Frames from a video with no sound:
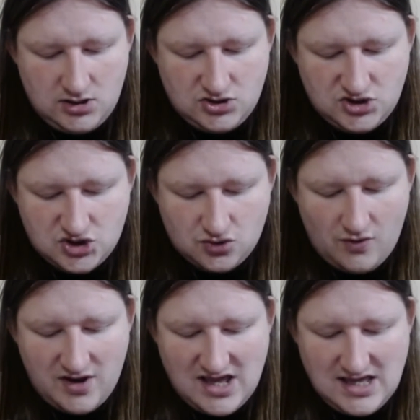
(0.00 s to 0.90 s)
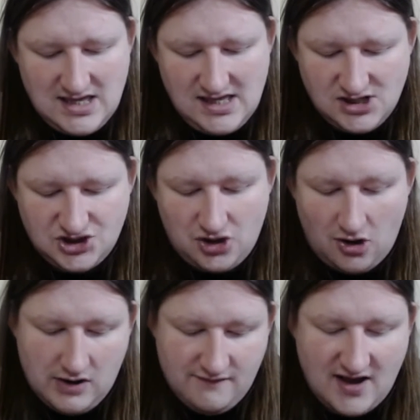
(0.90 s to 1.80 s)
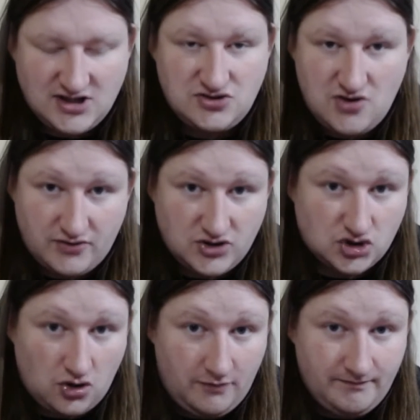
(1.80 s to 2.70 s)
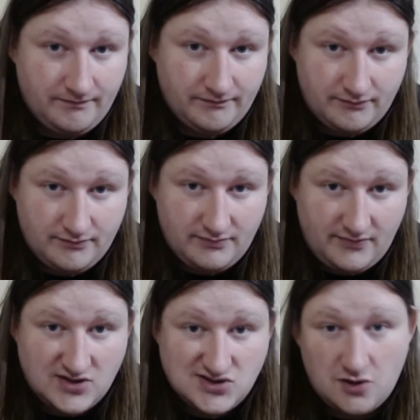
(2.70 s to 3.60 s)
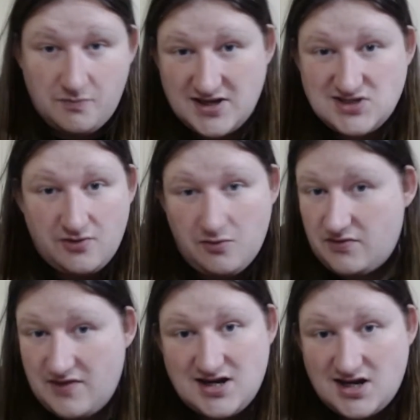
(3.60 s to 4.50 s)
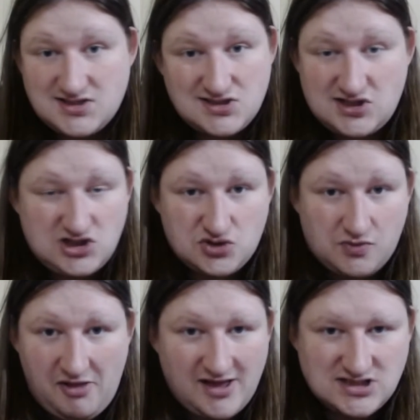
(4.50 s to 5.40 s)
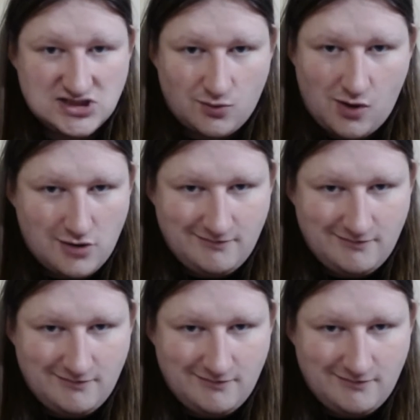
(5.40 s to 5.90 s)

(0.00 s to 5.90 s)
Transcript: destroy each artifact you don't control. So basically what that does is it just replaces the word.